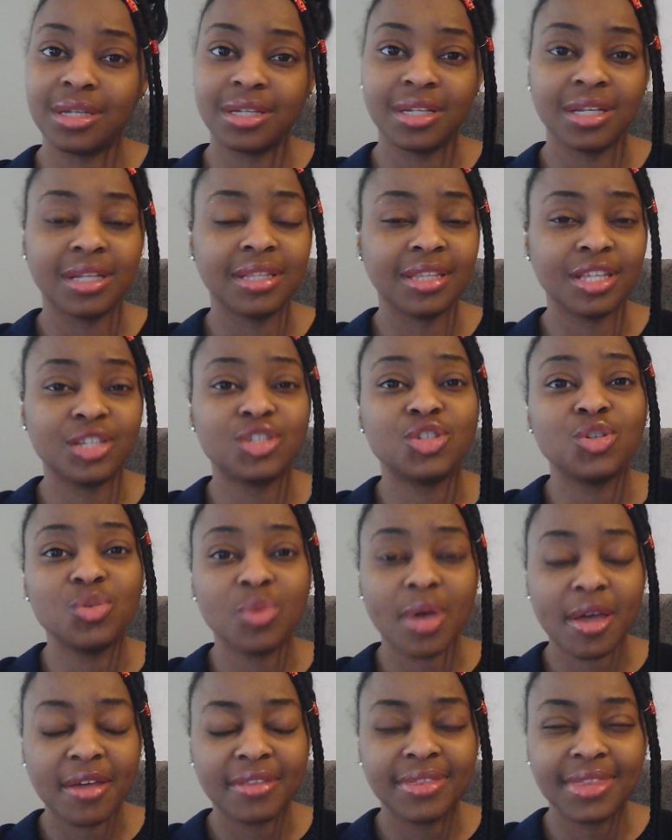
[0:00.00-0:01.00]
that you
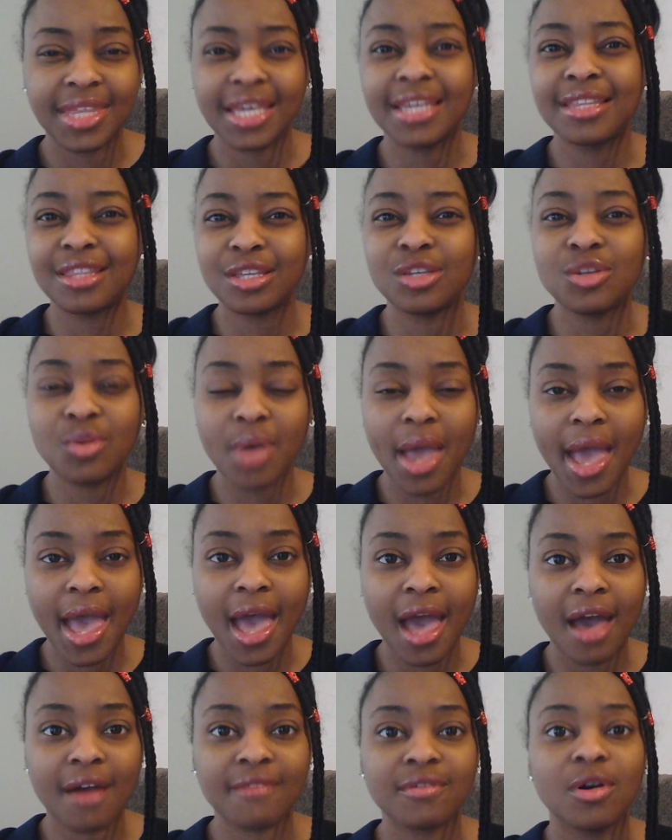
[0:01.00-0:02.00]
think that you
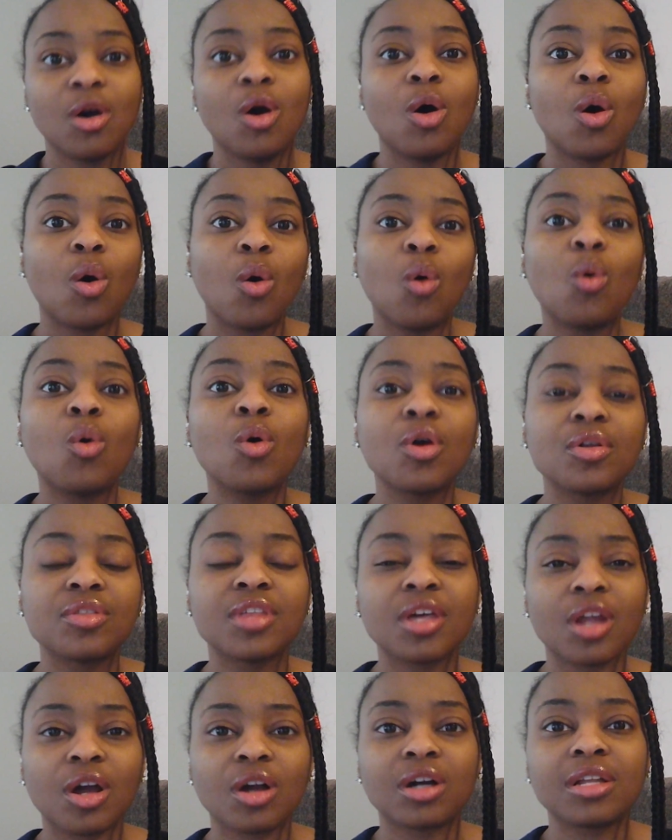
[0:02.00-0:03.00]
have or that are
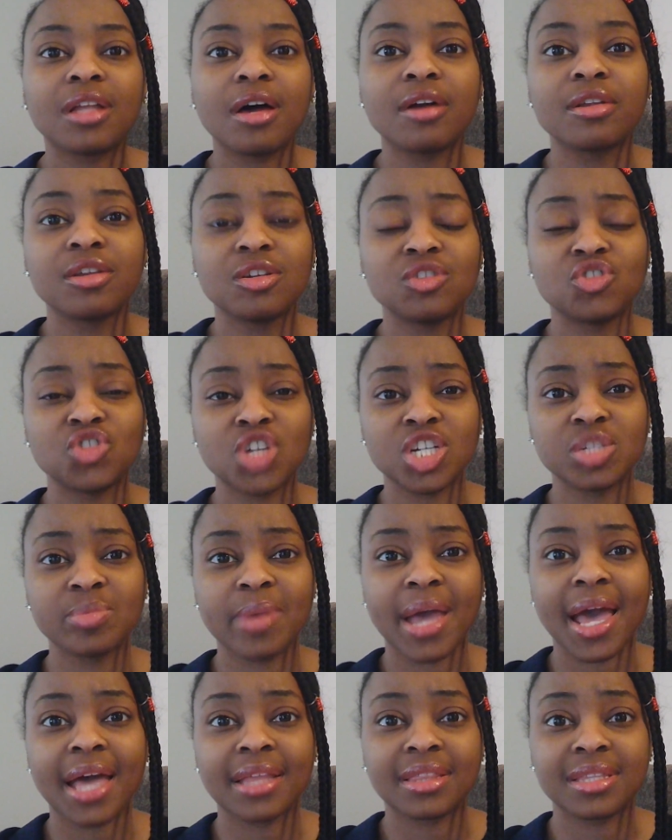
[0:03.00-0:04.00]
clouding your judgment
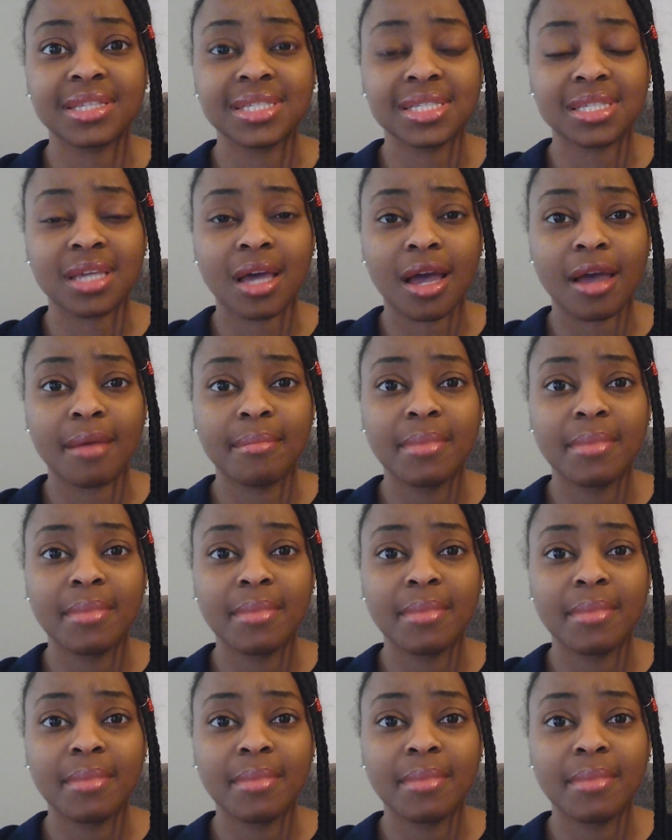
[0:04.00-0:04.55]
at this time.